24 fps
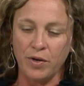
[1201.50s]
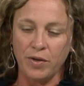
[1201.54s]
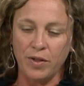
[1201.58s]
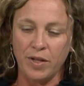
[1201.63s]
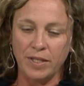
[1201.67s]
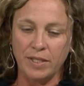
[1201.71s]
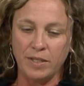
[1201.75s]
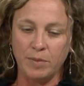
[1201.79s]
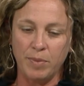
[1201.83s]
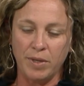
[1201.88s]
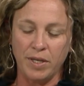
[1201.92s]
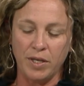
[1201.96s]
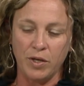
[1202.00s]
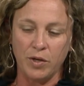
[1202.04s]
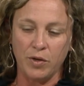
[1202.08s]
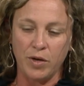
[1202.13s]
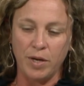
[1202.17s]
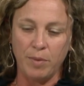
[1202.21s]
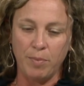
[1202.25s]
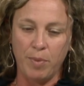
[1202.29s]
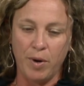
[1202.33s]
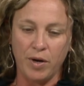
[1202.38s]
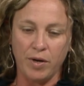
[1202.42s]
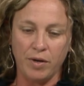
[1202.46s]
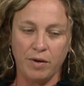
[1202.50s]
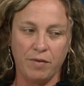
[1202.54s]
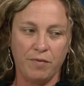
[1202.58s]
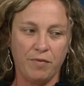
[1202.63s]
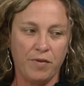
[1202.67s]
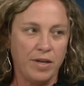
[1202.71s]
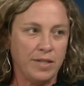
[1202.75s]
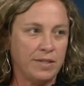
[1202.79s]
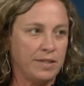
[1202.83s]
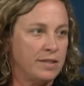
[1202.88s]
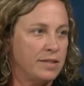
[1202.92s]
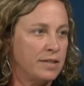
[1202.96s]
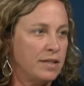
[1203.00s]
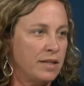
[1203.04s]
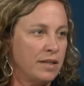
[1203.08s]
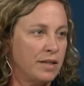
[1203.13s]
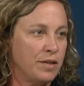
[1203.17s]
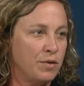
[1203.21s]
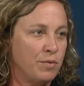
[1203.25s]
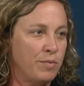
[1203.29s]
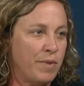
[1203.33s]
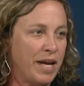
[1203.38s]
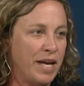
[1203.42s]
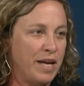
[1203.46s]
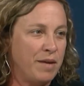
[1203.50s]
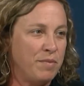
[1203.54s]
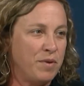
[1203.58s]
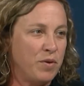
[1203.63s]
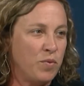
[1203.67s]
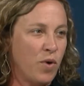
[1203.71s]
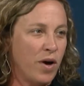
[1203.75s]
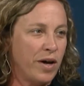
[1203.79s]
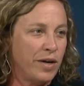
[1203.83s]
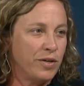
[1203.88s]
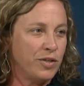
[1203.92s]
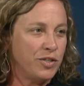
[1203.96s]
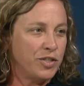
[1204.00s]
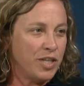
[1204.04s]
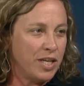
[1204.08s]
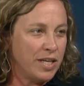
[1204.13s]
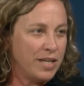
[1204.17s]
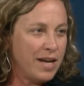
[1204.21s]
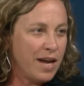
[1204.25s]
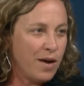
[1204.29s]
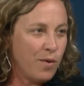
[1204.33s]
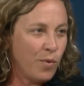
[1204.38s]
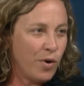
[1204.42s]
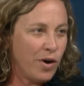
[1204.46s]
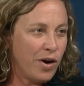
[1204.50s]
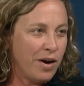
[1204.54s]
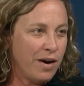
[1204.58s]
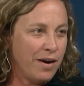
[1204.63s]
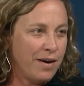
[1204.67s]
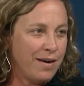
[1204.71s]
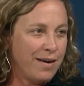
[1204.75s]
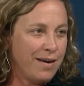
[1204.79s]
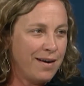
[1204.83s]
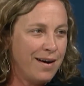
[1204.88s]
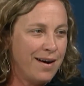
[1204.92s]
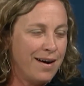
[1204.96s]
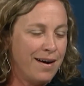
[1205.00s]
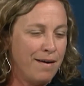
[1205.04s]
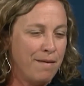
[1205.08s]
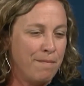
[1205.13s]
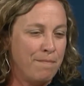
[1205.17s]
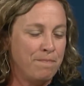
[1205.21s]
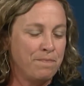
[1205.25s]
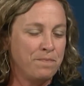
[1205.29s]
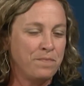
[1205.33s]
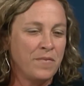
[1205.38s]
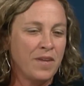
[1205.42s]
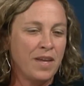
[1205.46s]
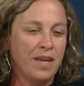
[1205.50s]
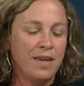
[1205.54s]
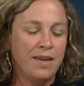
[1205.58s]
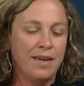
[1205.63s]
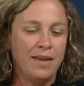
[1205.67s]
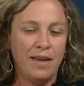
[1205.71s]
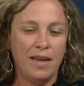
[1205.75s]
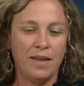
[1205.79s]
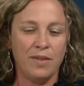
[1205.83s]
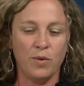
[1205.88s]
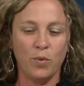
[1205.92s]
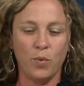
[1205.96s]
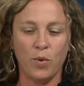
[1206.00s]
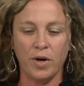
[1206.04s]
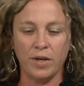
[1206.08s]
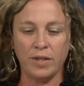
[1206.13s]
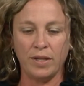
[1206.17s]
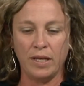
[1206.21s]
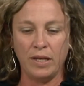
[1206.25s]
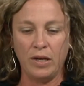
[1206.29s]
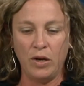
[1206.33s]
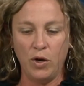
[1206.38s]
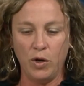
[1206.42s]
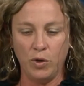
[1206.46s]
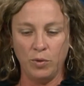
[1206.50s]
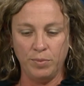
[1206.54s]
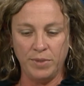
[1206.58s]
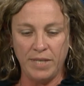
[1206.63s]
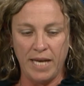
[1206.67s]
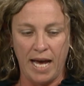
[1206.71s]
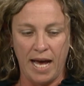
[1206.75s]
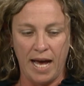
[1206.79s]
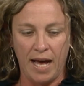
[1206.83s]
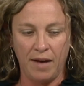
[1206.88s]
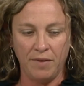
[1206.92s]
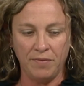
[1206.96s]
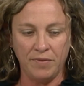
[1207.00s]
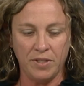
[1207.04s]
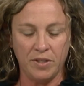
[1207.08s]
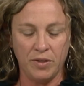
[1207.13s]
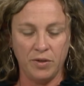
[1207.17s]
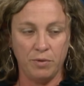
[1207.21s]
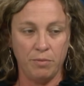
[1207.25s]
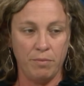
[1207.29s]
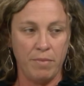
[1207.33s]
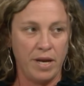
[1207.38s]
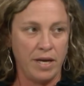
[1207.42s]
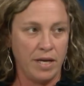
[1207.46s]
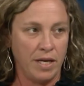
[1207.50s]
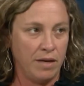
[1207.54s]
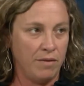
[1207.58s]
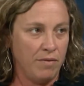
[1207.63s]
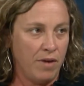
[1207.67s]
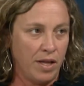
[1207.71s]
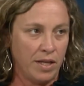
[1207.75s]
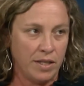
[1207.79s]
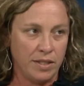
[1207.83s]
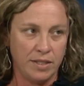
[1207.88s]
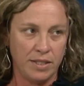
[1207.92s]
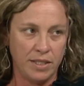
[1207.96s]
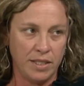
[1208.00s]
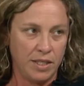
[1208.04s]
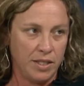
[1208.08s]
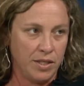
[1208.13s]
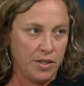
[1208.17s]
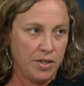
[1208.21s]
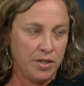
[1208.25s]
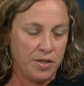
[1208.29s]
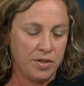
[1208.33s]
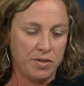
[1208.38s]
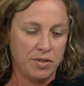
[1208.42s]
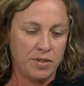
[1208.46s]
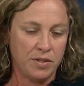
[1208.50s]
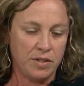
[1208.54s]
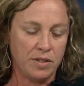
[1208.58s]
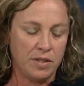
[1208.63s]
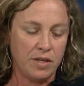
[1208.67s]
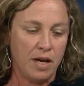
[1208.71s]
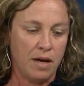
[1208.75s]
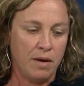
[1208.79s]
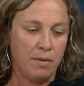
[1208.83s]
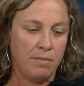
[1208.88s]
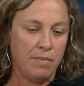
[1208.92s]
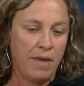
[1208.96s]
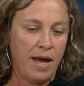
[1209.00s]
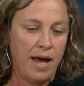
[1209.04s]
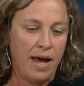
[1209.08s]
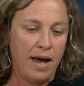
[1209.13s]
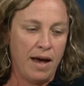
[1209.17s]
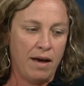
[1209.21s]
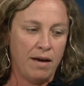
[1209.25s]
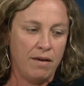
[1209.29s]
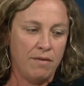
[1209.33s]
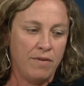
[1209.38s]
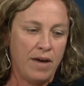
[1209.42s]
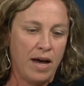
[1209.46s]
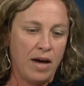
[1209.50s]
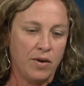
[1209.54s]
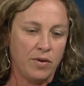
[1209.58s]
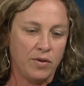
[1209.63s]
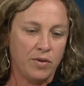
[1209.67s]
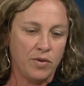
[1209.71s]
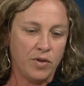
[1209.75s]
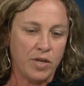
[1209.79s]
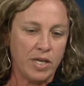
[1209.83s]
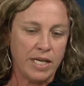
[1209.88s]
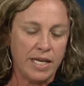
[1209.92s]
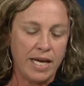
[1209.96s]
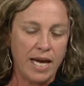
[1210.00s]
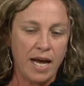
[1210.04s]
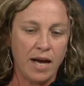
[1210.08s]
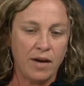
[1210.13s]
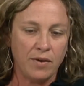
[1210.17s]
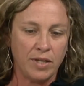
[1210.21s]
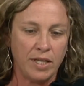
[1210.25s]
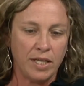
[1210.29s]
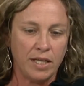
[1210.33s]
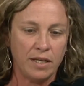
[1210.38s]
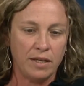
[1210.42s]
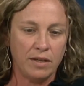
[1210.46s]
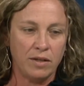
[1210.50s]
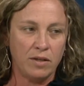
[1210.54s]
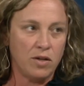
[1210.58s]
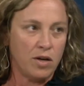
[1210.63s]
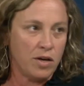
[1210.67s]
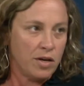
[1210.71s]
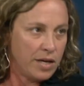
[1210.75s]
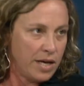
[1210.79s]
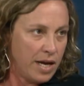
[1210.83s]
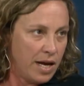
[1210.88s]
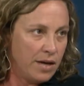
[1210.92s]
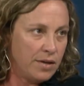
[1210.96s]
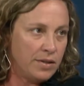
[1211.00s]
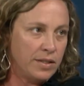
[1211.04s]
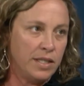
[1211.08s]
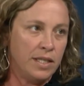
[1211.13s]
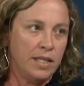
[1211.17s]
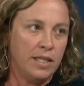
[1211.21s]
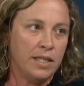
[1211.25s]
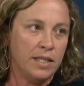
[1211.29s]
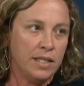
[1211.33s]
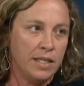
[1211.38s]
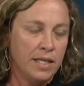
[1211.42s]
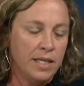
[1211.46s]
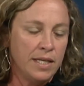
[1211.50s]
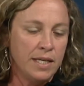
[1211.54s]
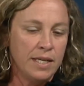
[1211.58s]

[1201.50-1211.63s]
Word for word: that's been a great partner for us is the Little Miami Watershed Network um, and the work that Hope Taft and her many volunteers um, have out in Greene County and Clark County and